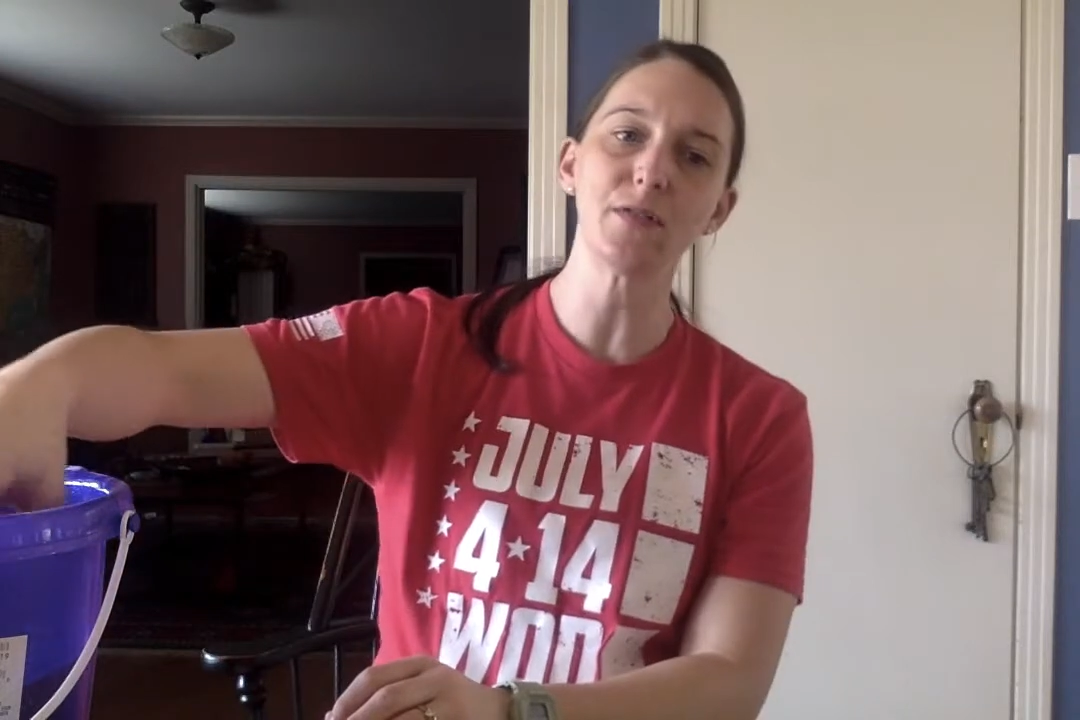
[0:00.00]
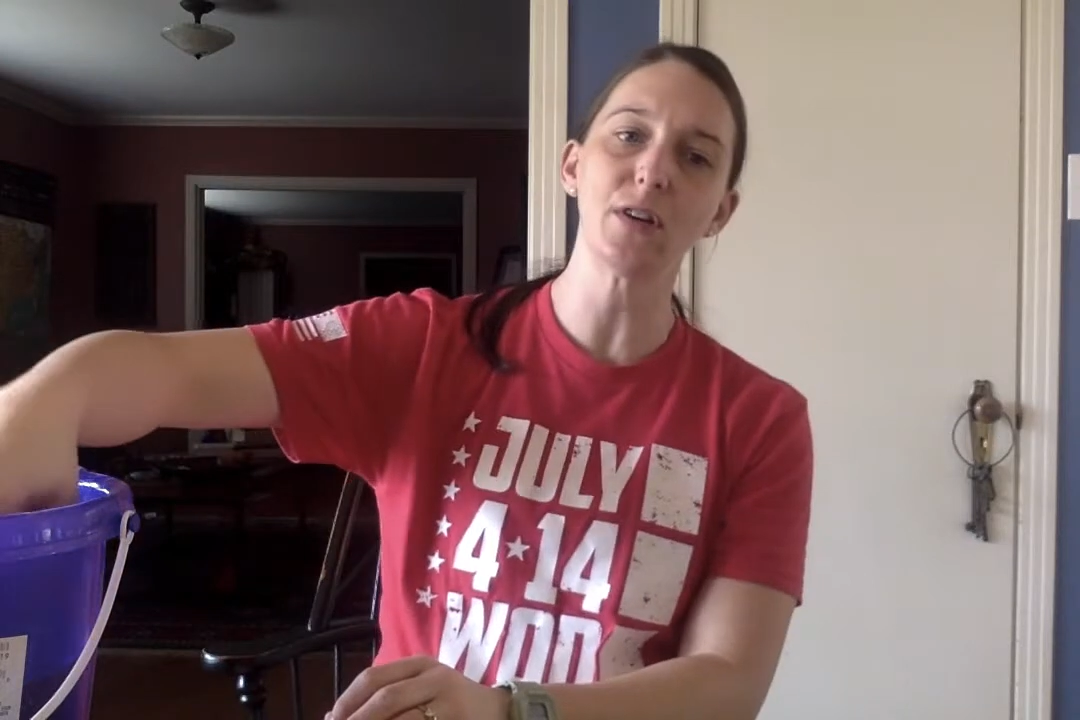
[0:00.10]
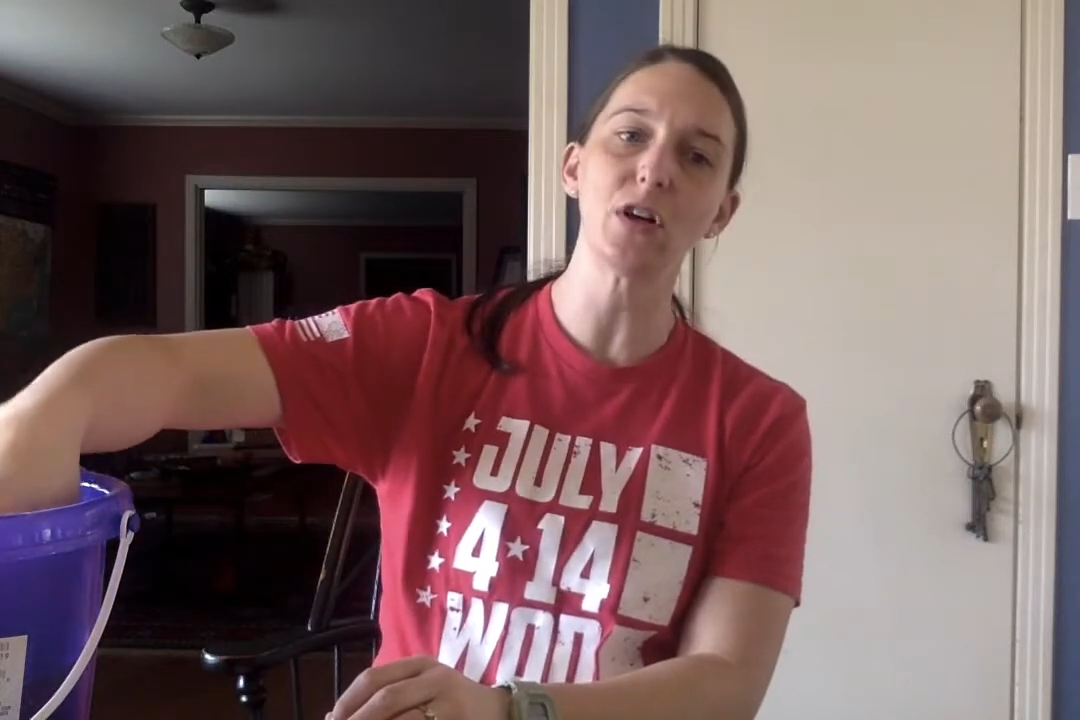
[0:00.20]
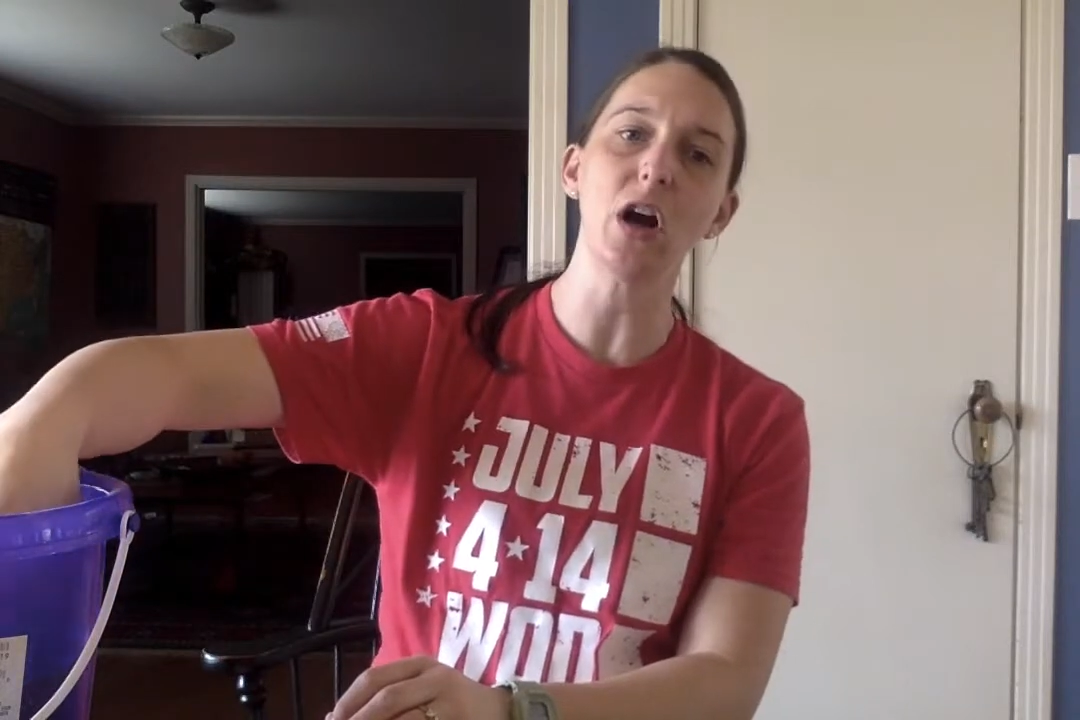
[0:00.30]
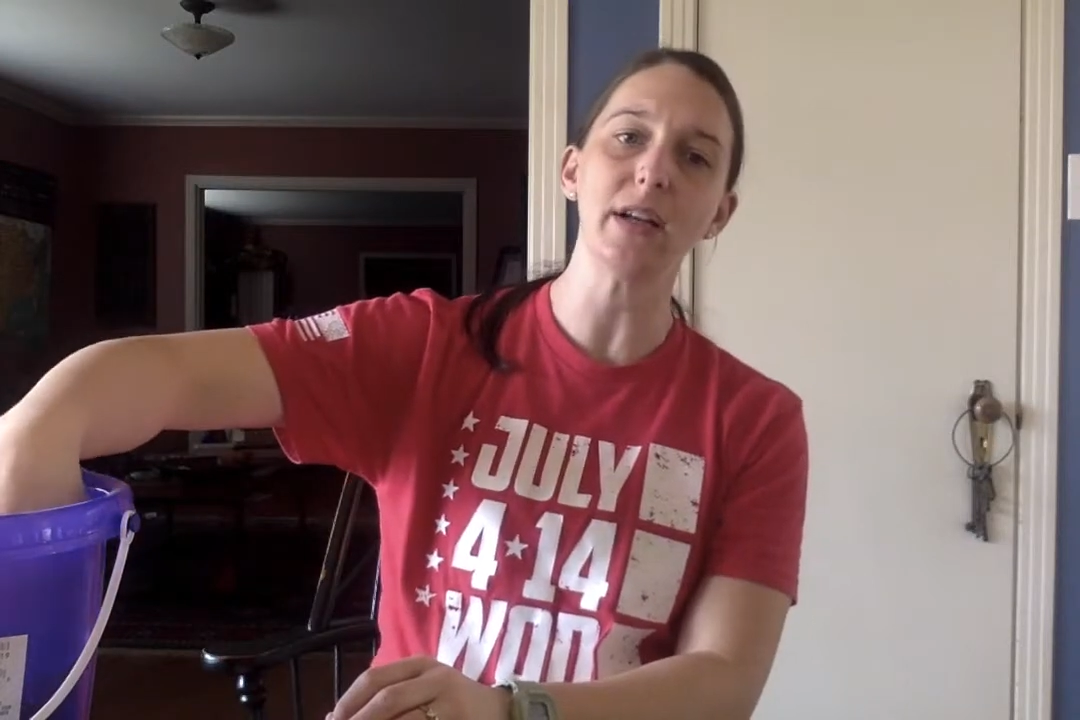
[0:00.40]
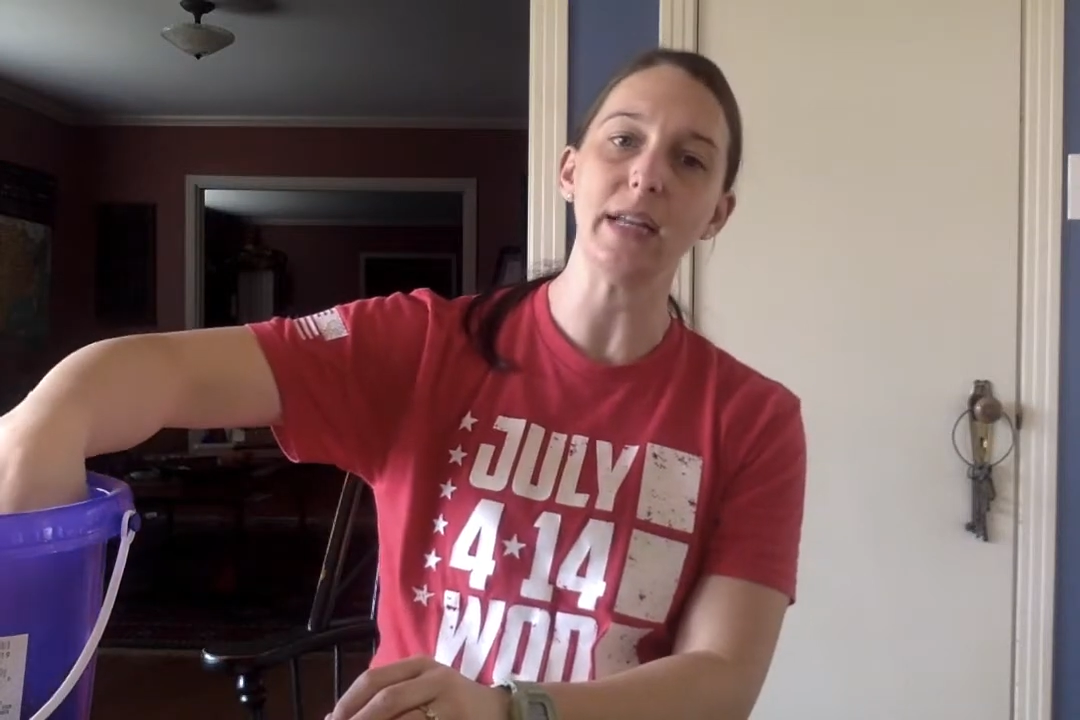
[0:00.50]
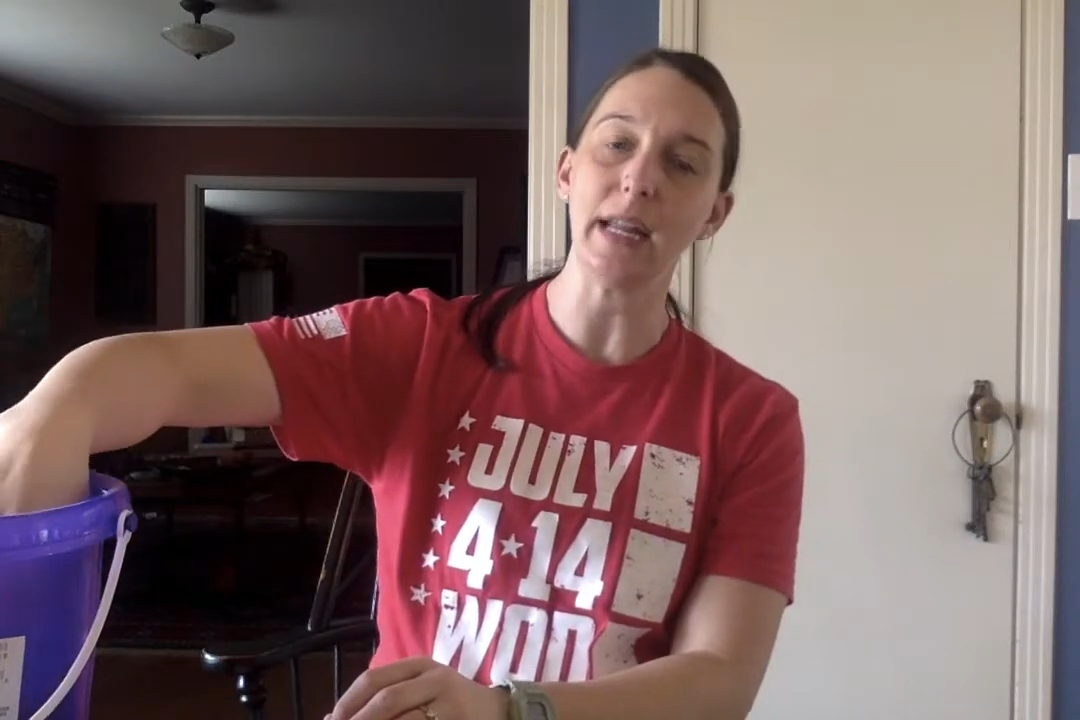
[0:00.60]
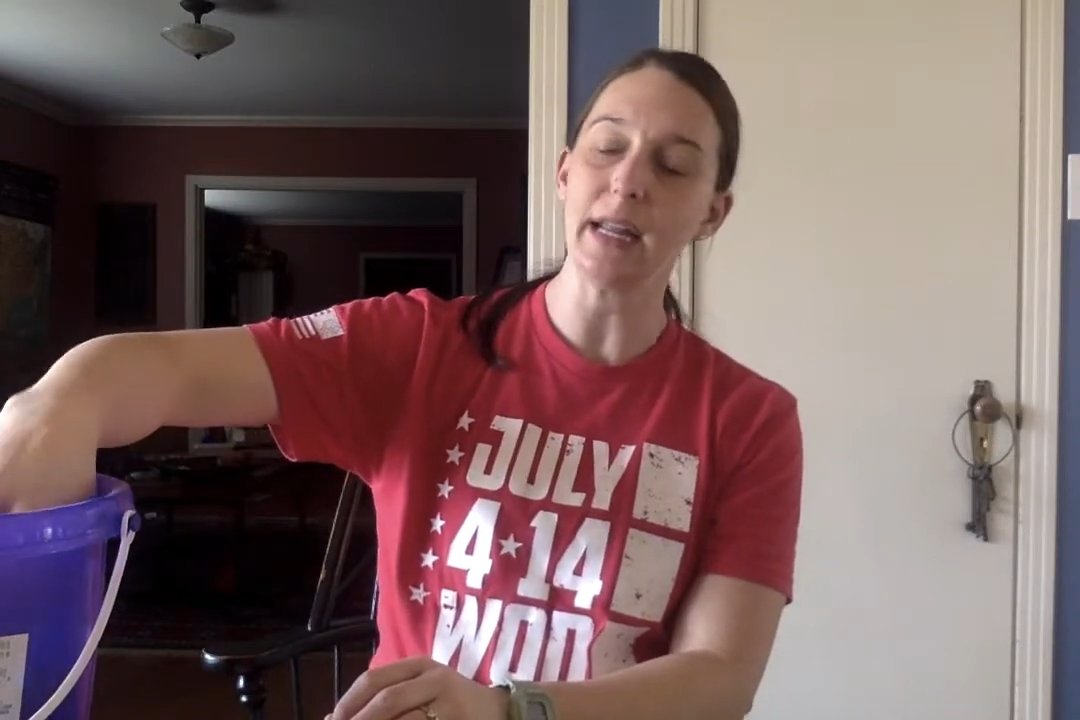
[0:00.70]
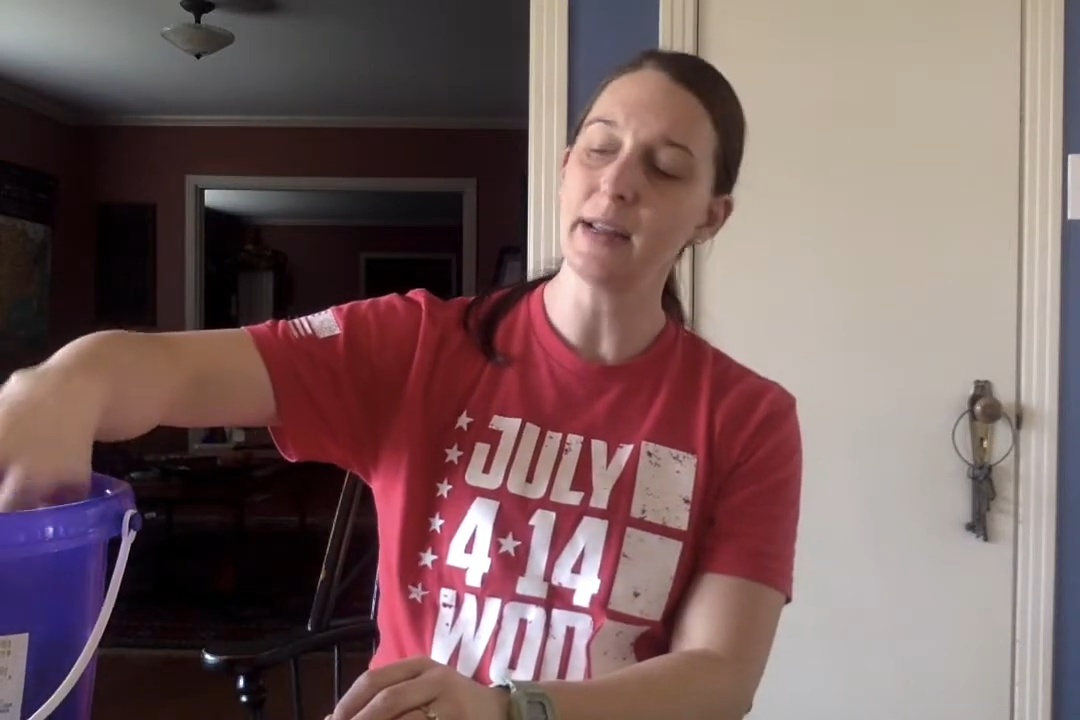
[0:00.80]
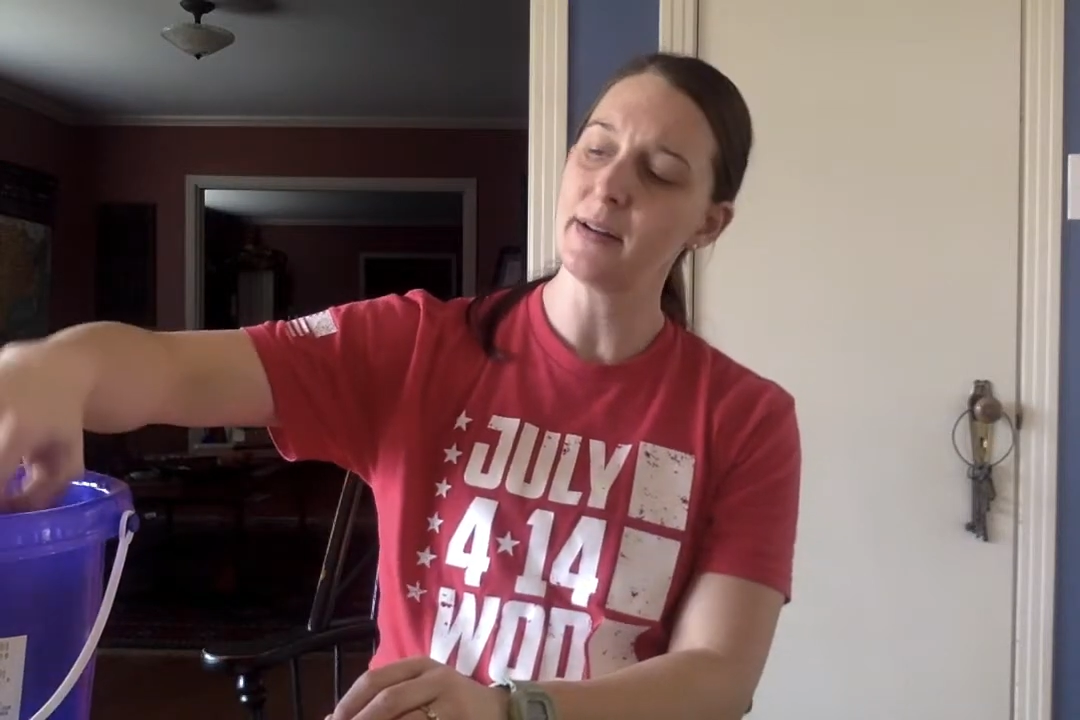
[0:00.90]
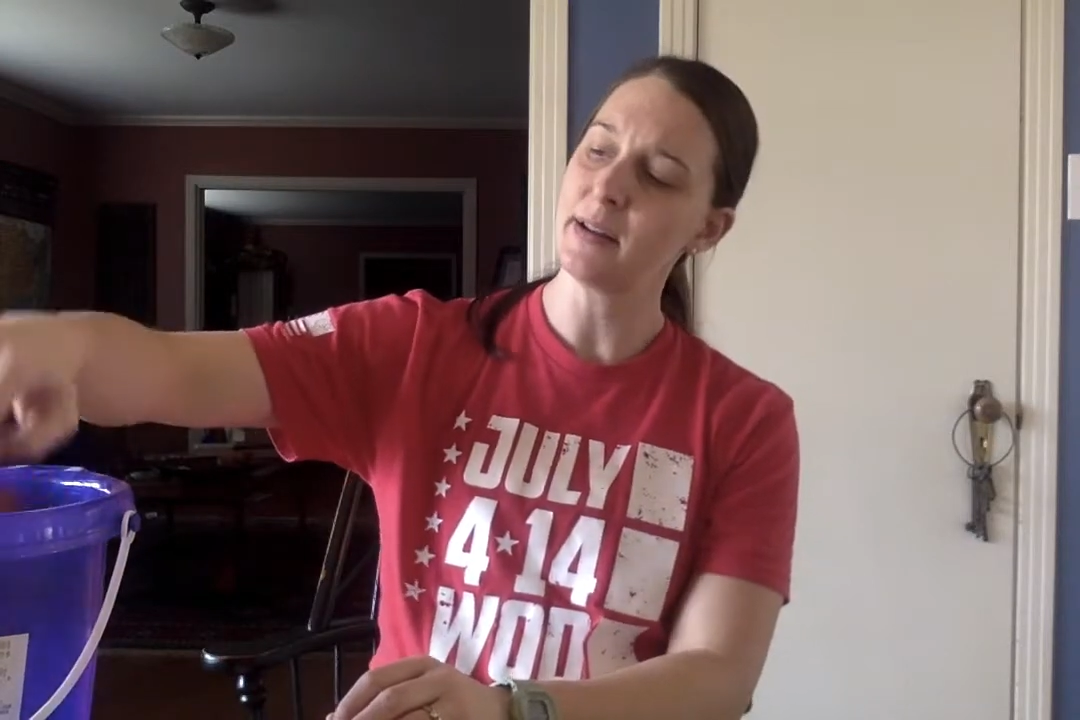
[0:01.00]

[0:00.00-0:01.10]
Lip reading: for gardening.